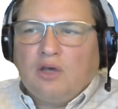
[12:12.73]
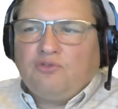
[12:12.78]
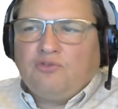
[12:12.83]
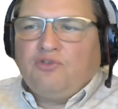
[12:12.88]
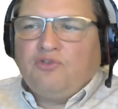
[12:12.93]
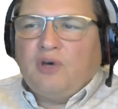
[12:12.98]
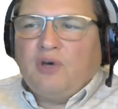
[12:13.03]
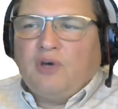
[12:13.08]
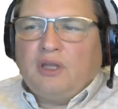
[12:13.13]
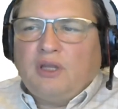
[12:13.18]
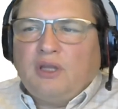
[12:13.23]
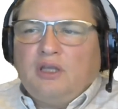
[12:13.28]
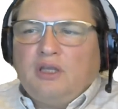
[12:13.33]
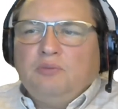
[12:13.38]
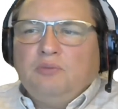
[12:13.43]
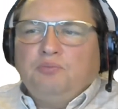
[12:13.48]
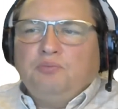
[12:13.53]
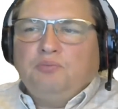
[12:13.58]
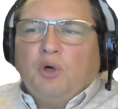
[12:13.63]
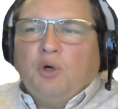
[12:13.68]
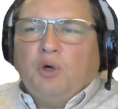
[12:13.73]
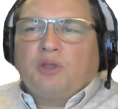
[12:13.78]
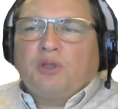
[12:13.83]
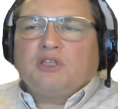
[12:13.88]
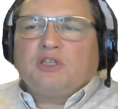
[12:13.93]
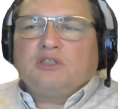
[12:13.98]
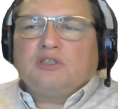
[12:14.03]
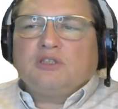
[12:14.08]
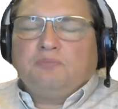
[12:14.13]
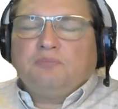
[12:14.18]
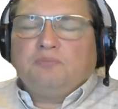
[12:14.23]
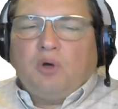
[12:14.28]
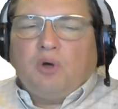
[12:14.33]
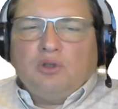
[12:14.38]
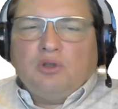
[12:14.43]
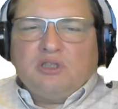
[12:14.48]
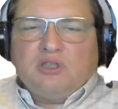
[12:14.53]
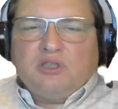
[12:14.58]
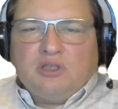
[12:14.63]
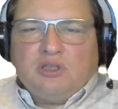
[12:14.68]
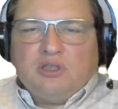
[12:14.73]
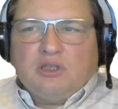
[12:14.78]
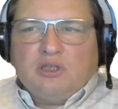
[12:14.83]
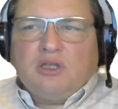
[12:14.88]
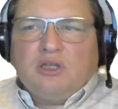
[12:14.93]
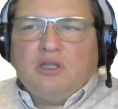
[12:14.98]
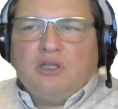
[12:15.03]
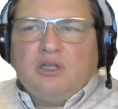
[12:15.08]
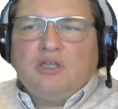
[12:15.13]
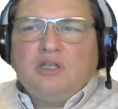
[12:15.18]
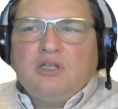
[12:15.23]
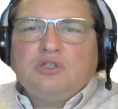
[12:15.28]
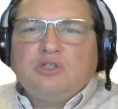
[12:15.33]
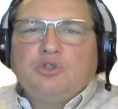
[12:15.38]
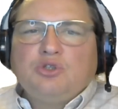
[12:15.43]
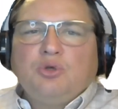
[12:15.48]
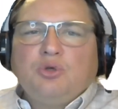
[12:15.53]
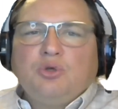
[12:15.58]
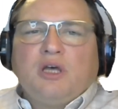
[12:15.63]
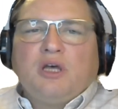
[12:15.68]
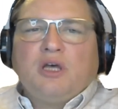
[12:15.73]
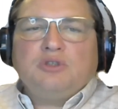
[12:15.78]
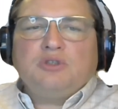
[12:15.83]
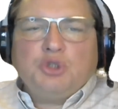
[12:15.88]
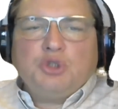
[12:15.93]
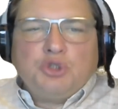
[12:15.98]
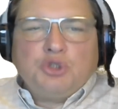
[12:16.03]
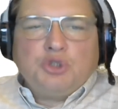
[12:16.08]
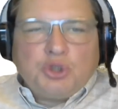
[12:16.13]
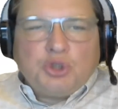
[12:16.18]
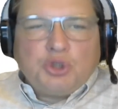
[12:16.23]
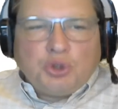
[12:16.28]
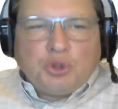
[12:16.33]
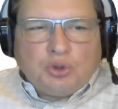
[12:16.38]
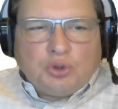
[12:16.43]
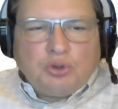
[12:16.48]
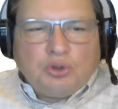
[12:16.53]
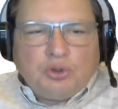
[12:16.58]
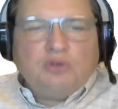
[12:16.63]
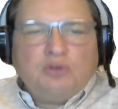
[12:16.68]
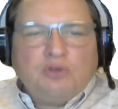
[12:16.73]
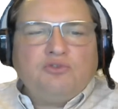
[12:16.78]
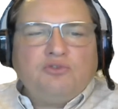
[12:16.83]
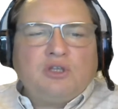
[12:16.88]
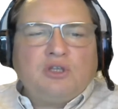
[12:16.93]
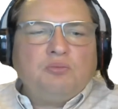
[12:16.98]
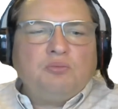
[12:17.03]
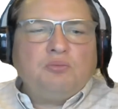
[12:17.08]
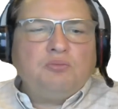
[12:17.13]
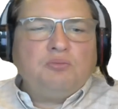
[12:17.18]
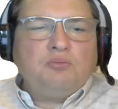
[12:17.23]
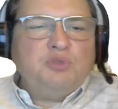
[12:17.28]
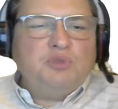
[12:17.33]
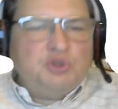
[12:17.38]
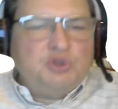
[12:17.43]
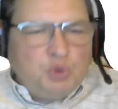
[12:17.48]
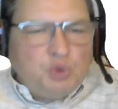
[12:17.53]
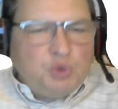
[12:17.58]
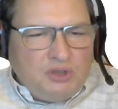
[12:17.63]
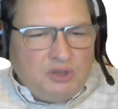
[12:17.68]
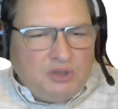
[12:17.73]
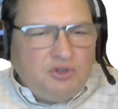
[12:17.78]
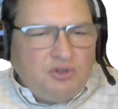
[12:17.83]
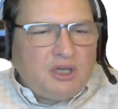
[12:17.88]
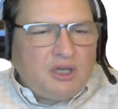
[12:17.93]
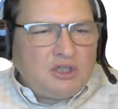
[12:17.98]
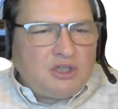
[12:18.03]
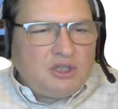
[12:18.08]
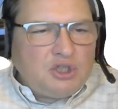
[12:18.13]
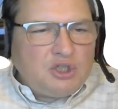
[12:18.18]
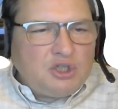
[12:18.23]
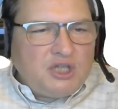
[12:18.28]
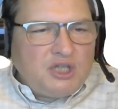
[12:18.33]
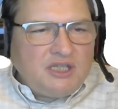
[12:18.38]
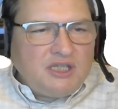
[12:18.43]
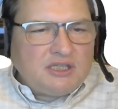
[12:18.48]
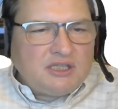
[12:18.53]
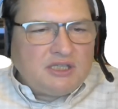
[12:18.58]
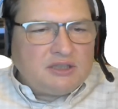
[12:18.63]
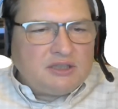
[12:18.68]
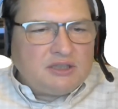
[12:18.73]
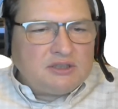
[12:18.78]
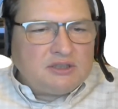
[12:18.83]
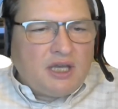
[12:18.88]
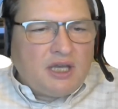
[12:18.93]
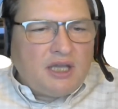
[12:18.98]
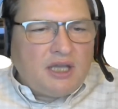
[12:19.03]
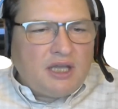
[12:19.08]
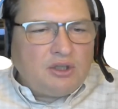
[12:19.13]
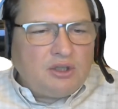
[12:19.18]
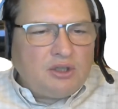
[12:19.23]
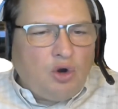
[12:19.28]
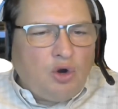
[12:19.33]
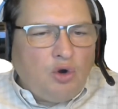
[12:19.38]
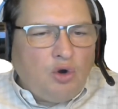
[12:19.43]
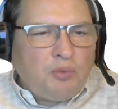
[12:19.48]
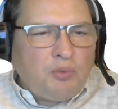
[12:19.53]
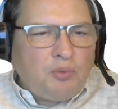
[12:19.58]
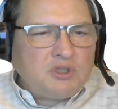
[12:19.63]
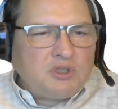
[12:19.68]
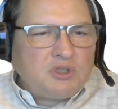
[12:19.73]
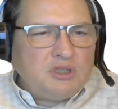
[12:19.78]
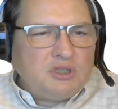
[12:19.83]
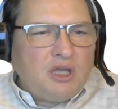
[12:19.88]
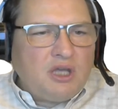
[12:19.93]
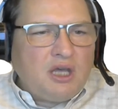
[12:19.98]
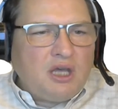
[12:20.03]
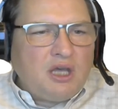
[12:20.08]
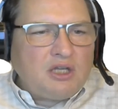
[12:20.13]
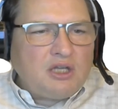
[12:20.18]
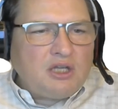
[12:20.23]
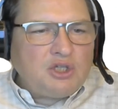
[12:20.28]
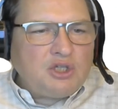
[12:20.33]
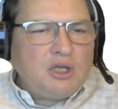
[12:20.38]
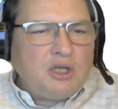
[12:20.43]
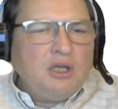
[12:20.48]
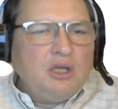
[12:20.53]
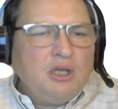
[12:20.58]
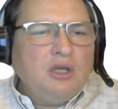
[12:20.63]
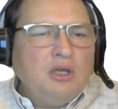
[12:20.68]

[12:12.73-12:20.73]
A very important point here is to ensure that between the adjacent and opposite edge